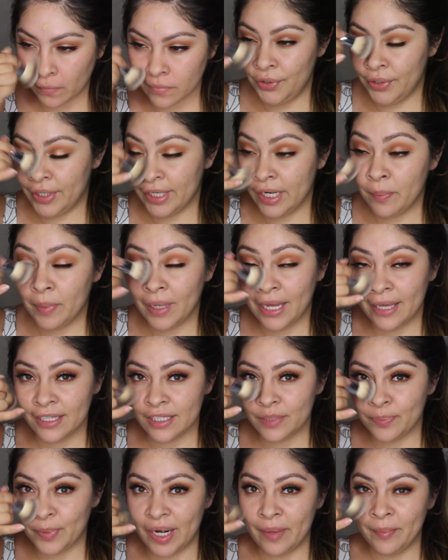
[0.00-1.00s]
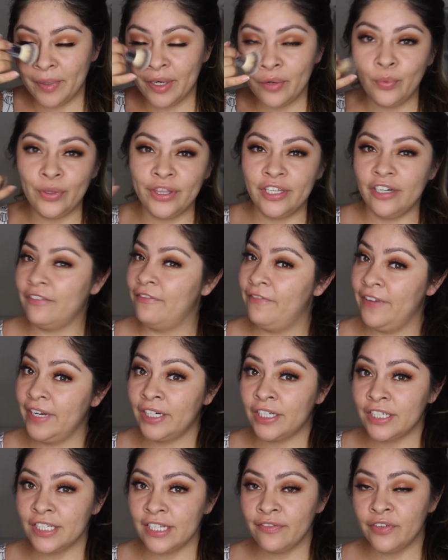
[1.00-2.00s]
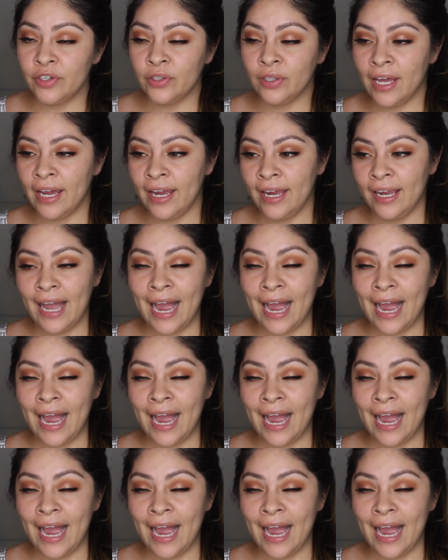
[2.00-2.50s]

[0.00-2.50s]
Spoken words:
You can apply this primer with your fingers if you like.